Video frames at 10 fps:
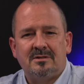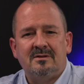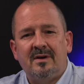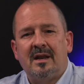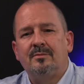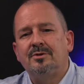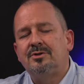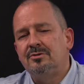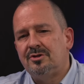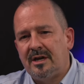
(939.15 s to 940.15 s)
available
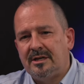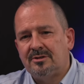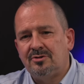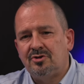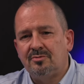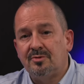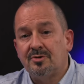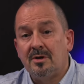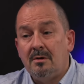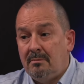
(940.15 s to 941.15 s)
to Chinese
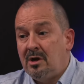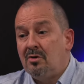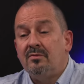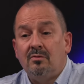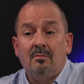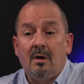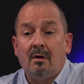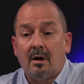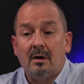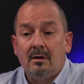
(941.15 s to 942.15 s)
consumers, many of whom
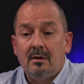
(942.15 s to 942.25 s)
are,